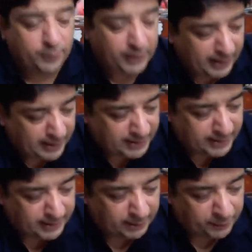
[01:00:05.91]

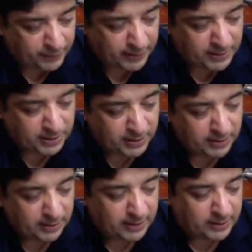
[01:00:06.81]
freelancing
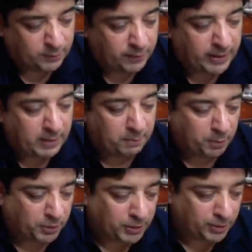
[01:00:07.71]
definition is very
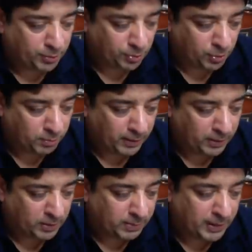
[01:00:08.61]
important to know
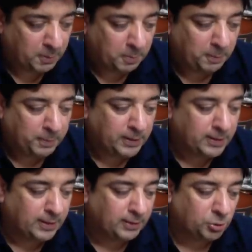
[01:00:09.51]
because many
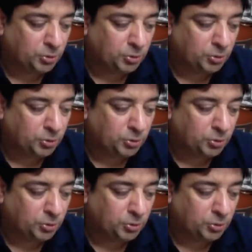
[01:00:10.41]
people